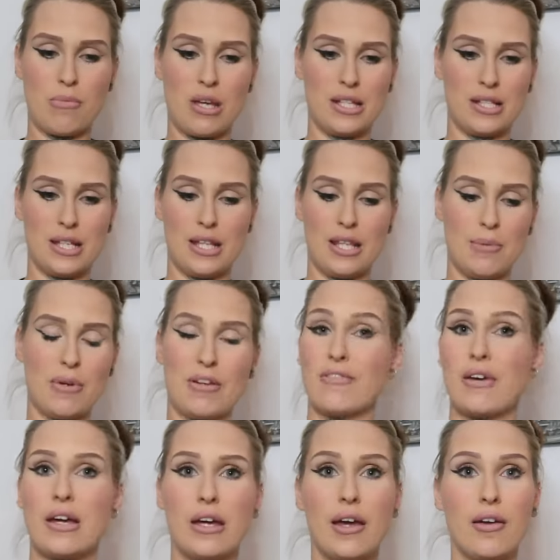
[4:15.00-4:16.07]
amazing. They're my
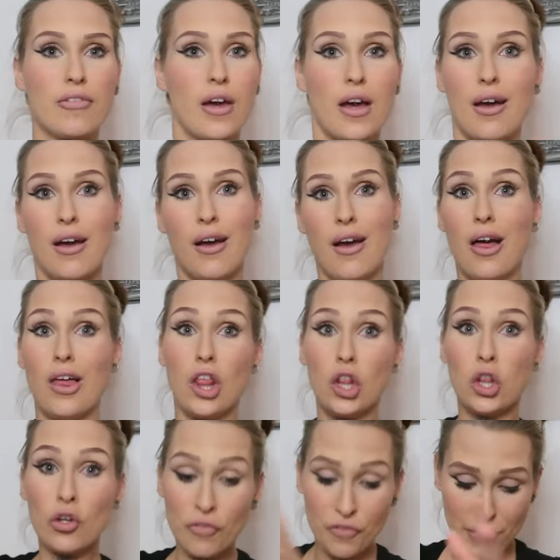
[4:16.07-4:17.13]
fave.
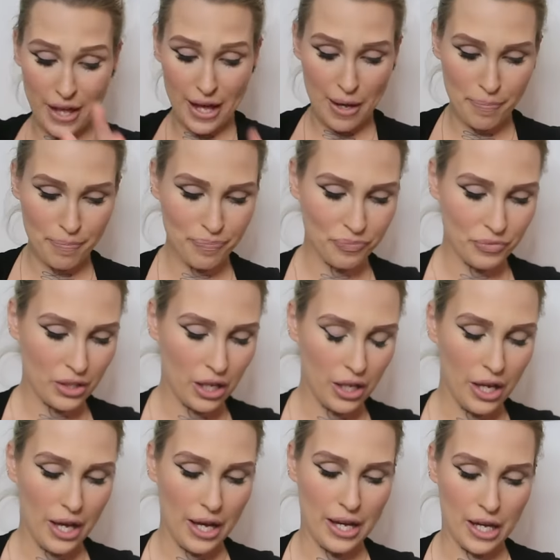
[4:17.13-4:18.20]
Love them.
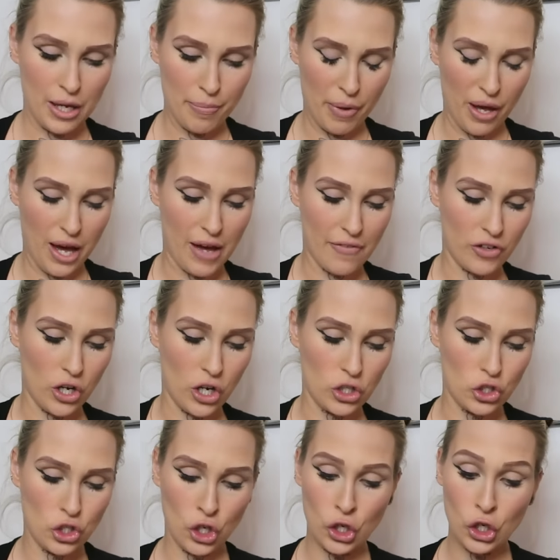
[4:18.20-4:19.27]
I've
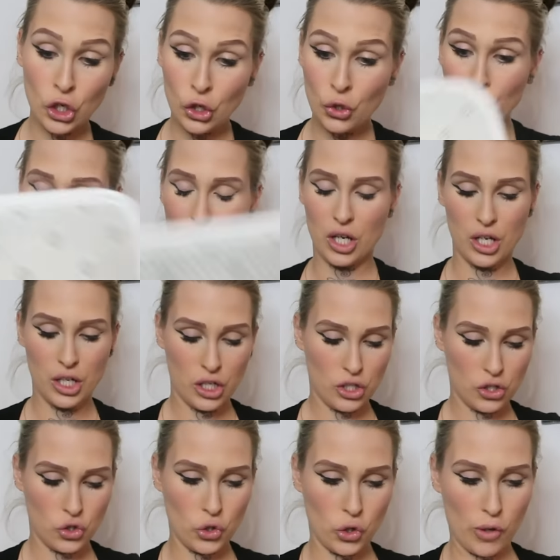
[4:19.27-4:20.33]
got 2
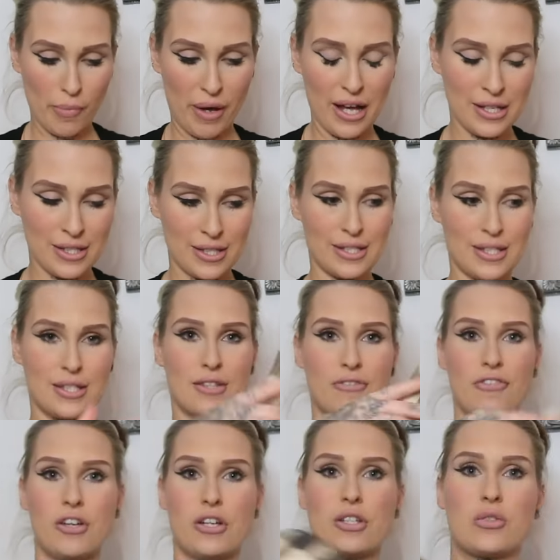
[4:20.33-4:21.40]
doormats. This is the
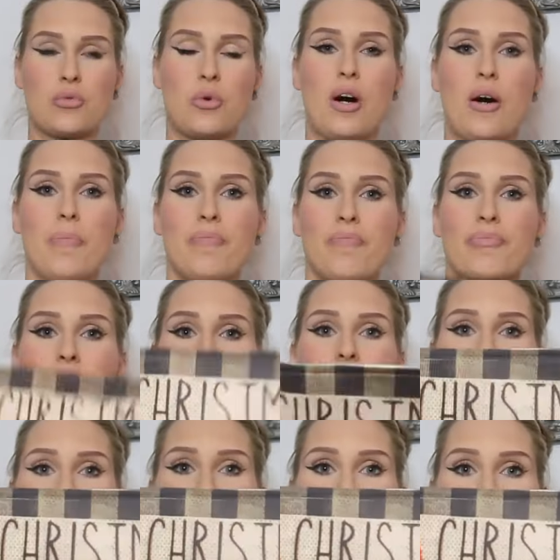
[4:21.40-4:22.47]
first one.
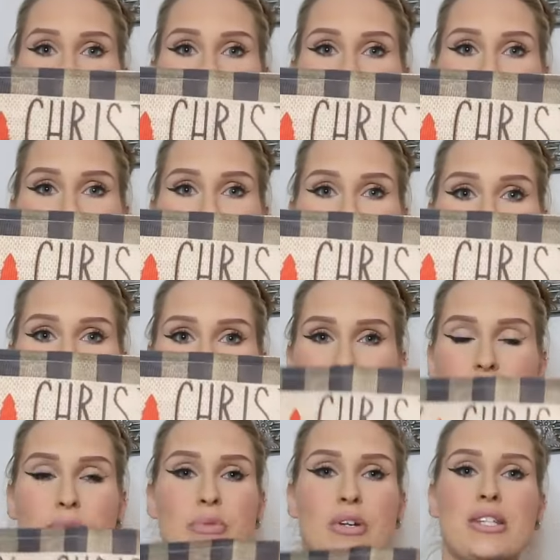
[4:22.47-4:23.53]
It just says Merry
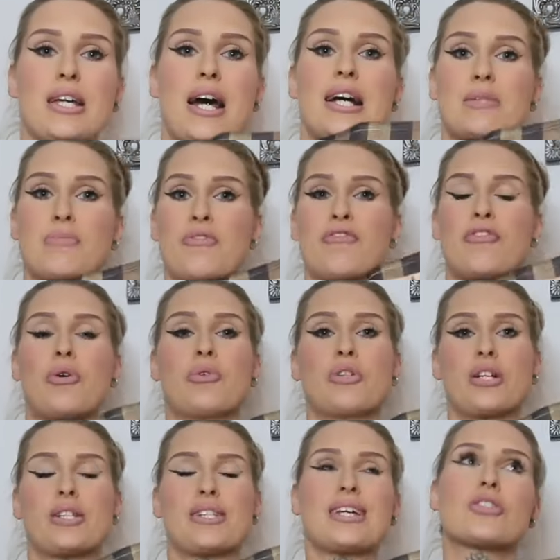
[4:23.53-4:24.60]
Christmas. It has been
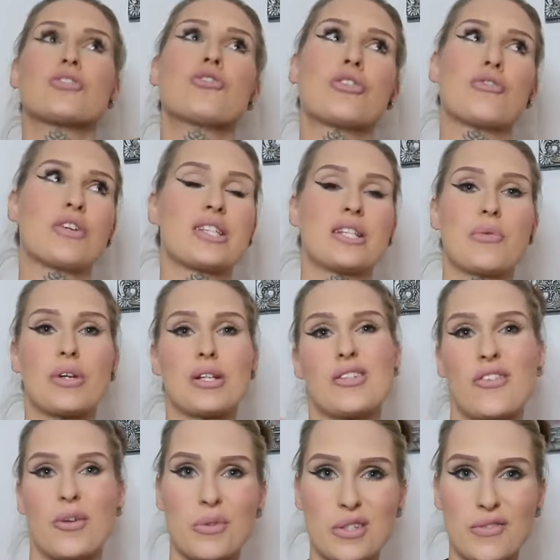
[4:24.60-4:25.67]
folders. That's another reason I wanted
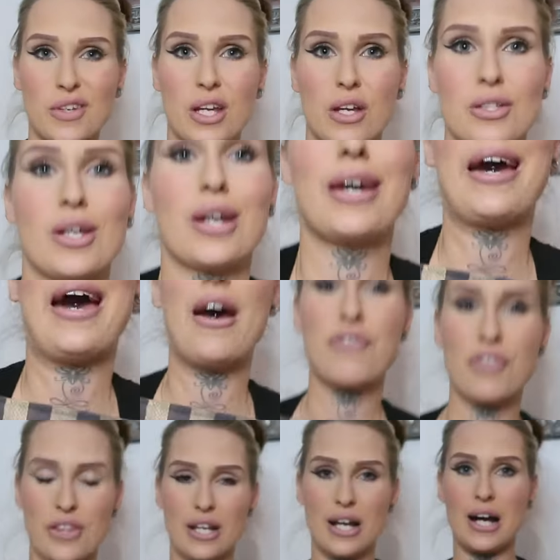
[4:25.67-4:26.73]
to film this video, so I can get
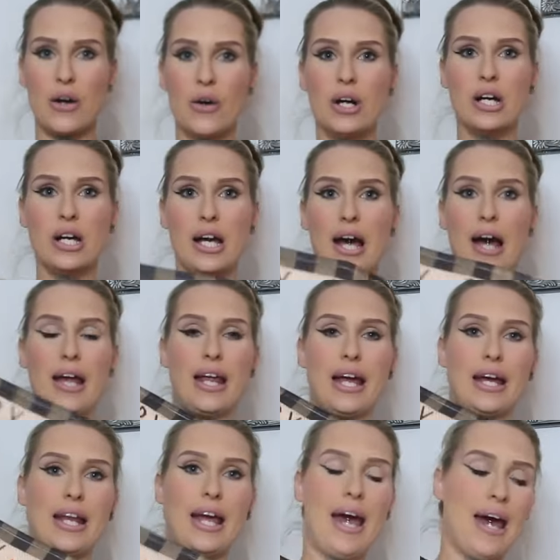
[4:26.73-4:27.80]
everything out and it
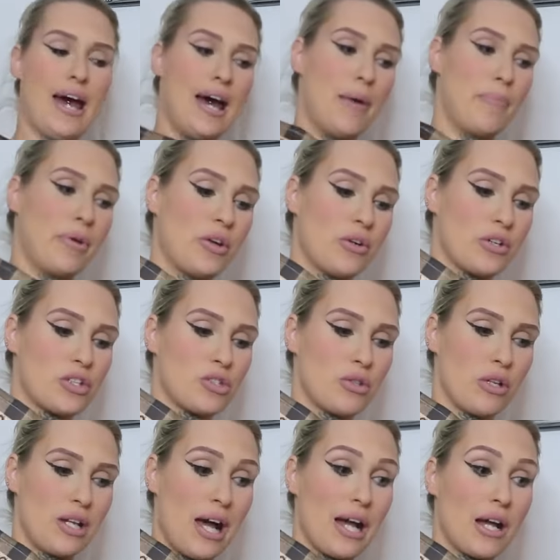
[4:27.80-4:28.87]
can air, because
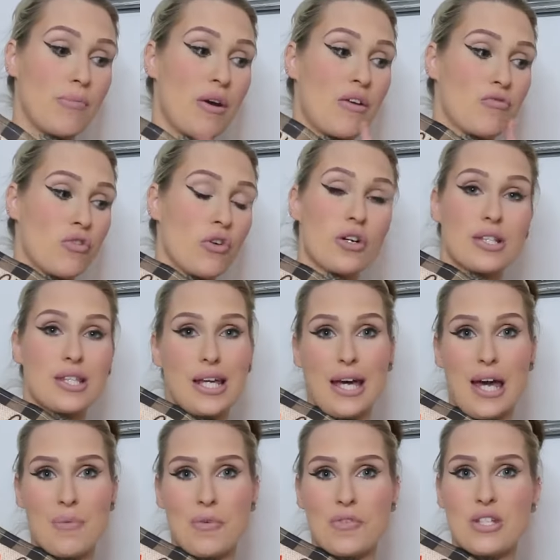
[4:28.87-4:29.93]
like my rugs that
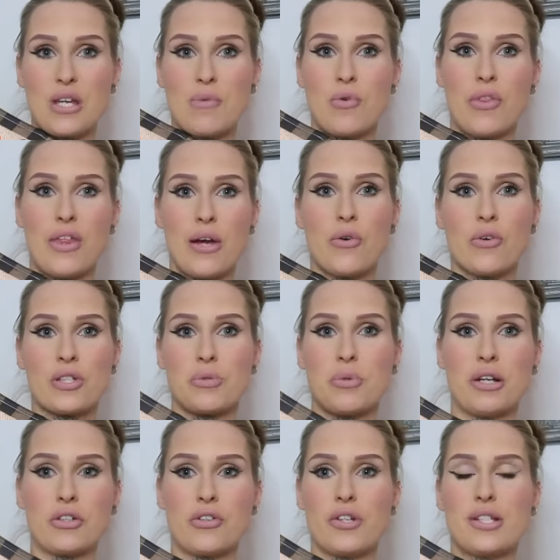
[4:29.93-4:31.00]
came off Temu, they also
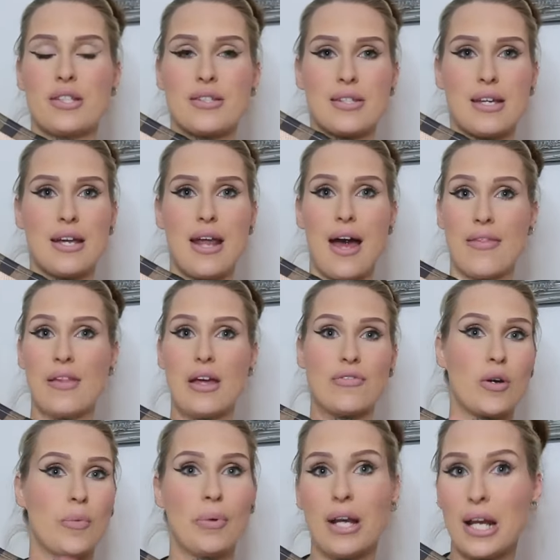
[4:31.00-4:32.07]
had creases in, and
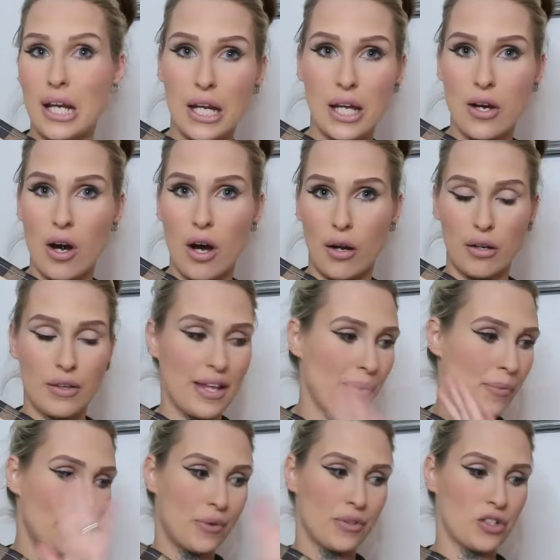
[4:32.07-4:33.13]
they've completely gone. They
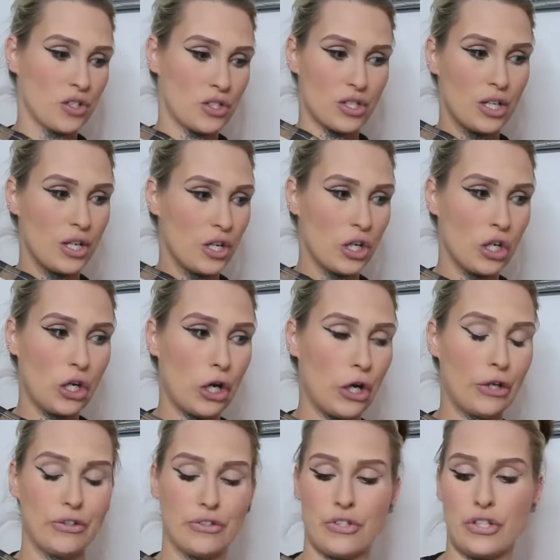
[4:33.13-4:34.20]
were just
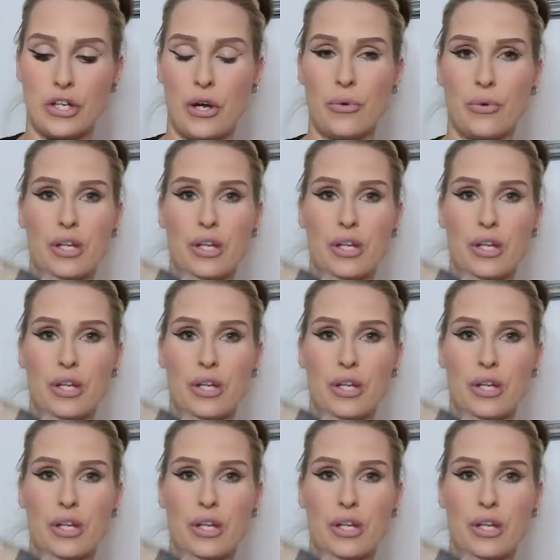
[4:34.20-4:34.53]
gone. So